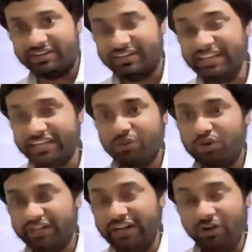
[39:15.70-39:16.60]
leak
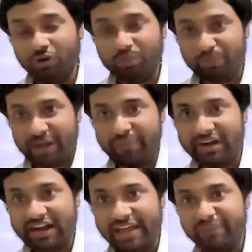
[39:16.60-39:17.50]
your indoor
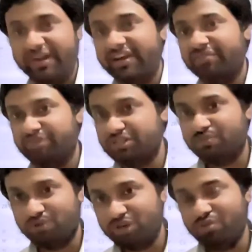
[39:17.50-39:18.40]
private life data, which
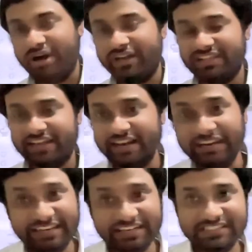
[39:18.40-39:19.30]
floor you are, they can
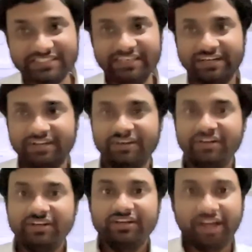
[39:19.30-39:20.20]
leak this data,
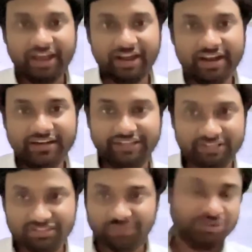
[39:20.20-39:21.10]
and
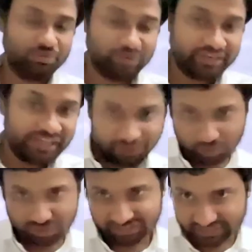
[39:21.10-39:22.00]
someone can
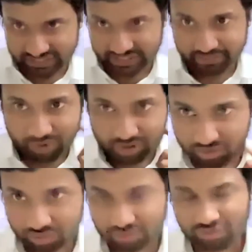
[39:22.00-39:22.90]
use this data for
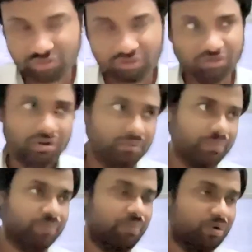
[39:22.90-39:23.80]
your
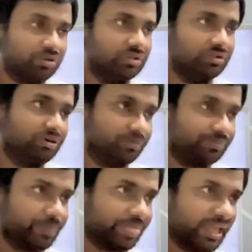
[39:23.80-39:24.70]
for
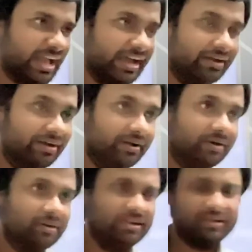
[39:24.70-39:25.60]
and
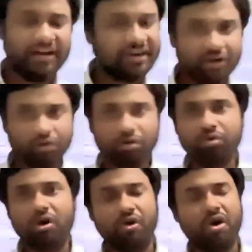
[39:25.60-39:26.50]
that you
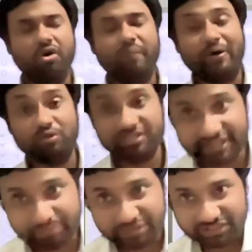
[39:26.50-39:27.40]
not want to
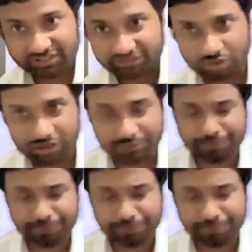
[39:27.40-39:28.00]
share with others. Okay.